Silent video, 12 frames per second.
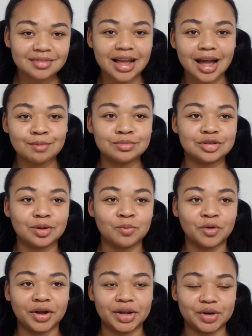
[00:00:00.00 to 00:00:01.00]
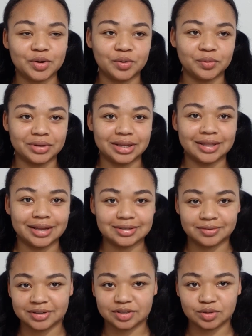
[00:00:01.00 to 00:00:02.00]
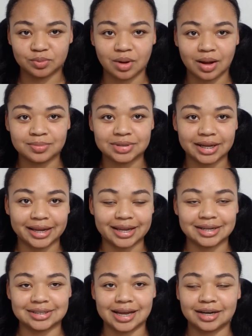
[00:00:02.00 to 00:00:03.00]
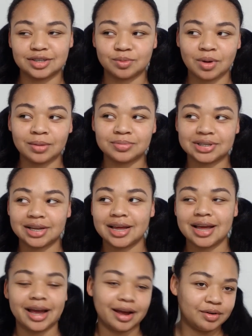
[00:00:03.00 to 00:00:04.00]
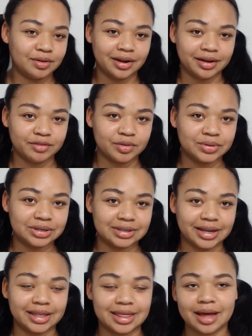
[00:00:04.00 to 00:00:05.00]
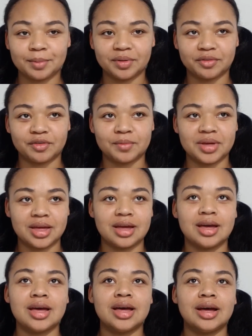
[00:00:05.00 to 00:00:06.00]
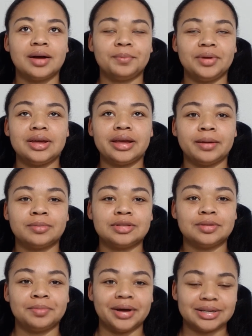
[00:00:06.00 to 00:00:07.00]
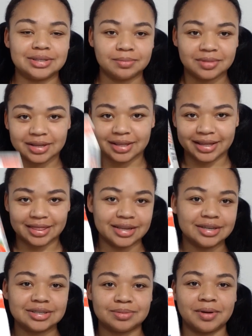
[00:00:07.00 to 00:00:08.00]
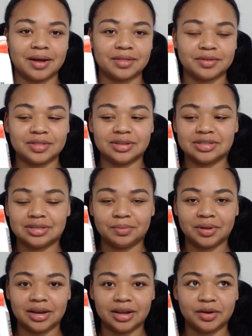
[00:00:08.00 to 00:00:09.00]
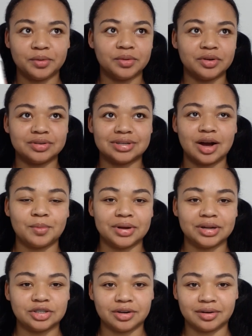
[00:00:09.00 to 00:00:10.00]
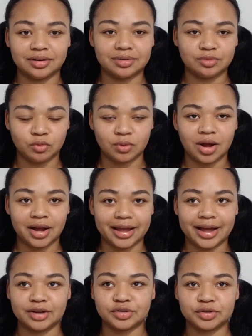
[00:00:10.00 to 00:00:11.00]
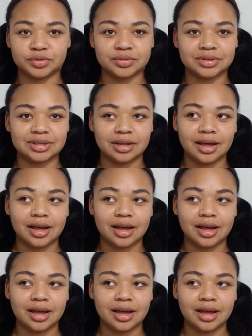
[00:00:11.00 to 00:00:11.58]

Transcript: I'm someone who really likes vegan swaps, like exact swaps. I know not everyone is like that, but for me, being able to buy something like this rather than spending who knows how much on raw cashews